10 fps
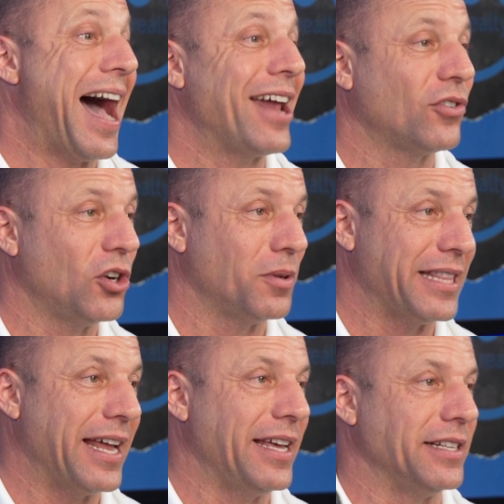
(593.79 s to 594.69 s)
I don't know what
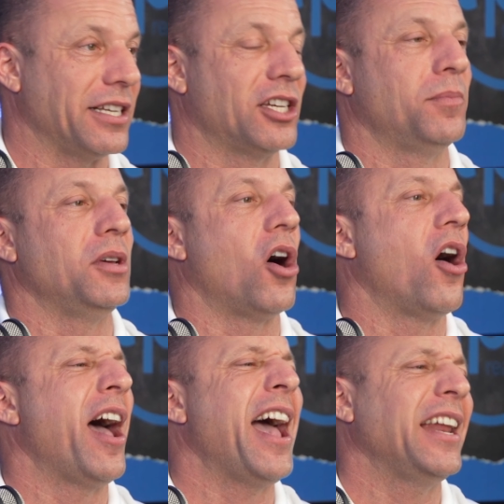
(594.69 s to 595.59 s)
that is. It could be
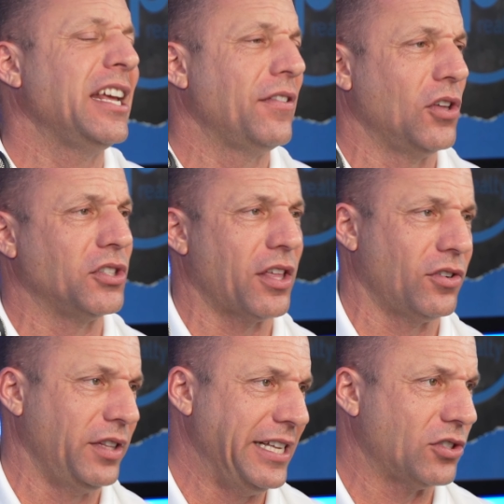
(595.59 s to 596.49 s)
any of those
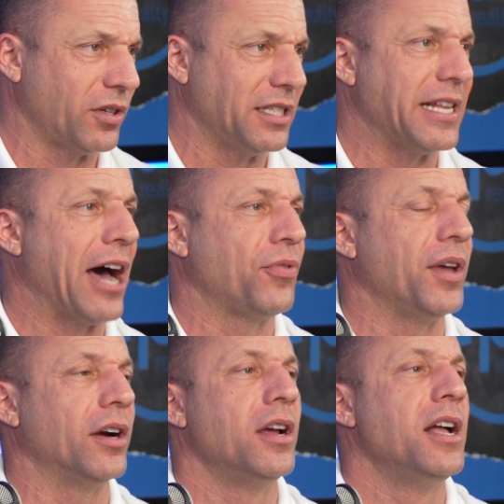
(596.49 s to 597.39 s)
other lead sources out
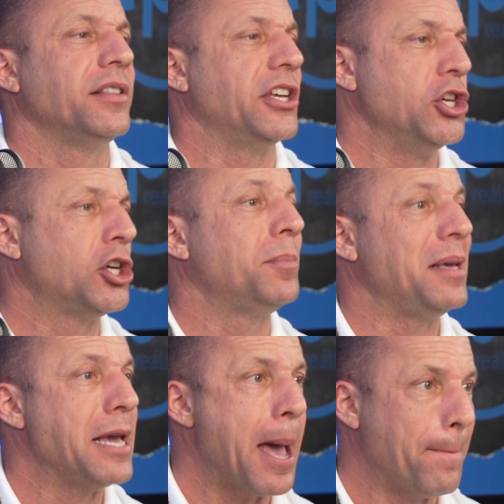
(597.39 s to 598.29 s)
there that you could
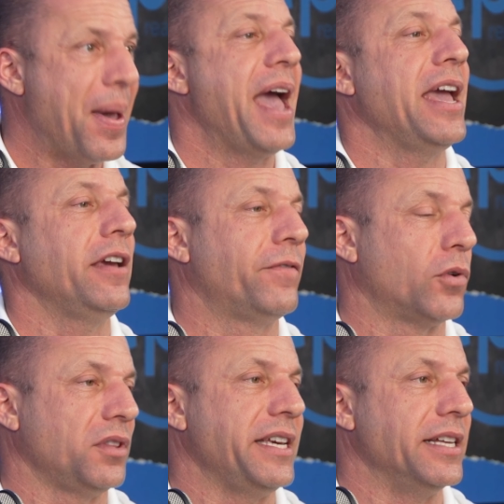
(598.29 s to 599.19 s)
be paying
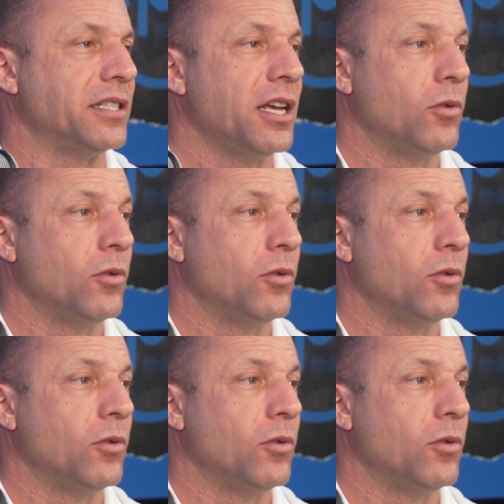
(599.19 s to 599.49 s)
for leads,